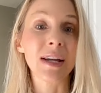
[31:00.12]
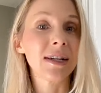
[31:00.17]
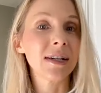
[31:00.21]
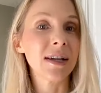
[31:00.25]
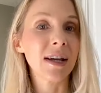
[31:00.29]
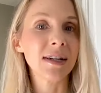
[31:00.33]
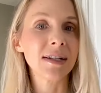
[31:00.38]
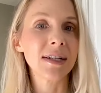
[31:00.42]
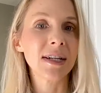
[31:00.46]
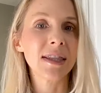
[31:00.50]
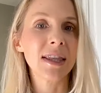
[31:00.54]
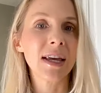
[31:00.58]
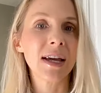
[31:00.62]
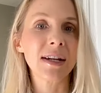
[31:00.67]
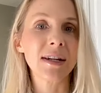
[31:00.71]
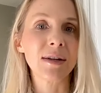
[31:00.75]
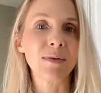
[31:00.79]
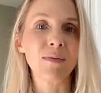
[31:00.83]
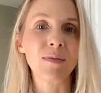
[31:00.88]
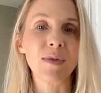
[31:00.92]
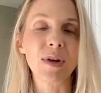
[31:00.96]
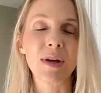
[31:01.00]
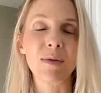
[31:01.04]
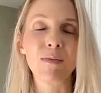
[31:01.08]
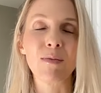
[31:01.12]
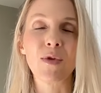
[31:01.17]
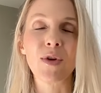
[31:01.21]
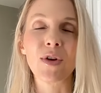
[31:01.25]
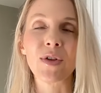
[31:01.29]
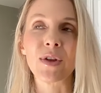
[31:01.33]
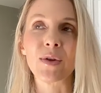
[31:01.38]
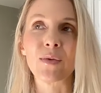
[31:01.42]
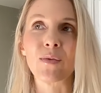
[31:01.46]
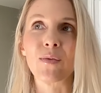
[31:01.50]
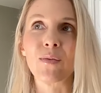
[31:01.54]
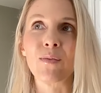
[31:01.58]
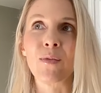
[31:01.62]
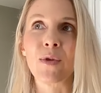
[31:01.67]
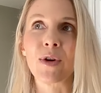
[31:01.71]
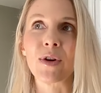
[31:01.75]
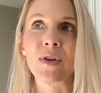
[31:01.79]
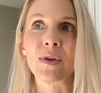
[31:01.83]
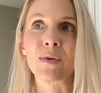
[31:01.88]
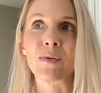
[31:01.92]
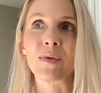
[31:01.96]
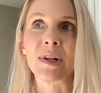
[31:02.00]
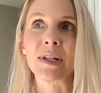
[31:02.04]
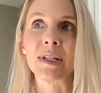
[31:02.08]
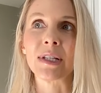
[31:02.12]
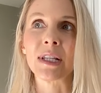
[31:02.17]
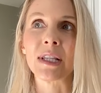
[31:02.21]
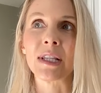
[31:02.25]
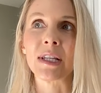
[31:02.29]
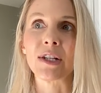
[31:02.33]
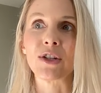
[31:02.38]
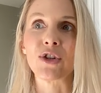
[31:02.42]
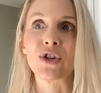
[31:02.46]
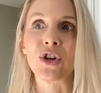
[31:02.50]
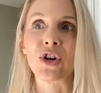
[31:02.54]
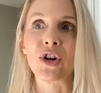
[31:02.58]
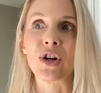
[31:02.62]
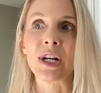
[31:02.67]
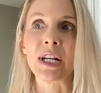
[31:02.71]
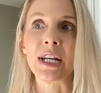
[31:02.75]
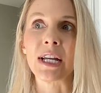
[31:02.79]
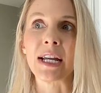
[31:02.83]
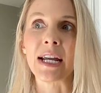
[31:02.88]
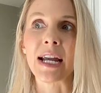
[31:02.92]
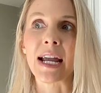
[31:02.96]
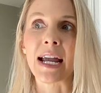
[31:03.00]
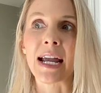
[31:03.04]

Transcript: I, I did that in, in more than more than once in this journey.